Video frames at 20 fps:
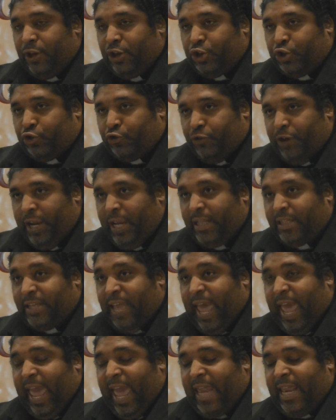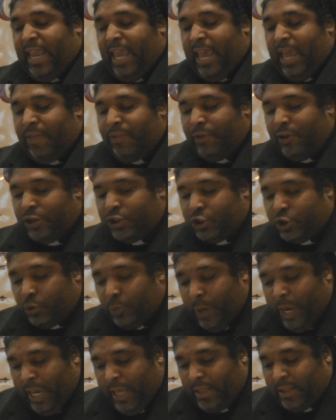streets and in the
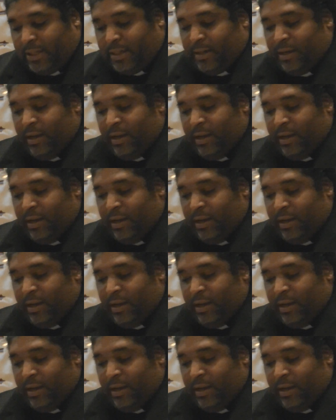suites,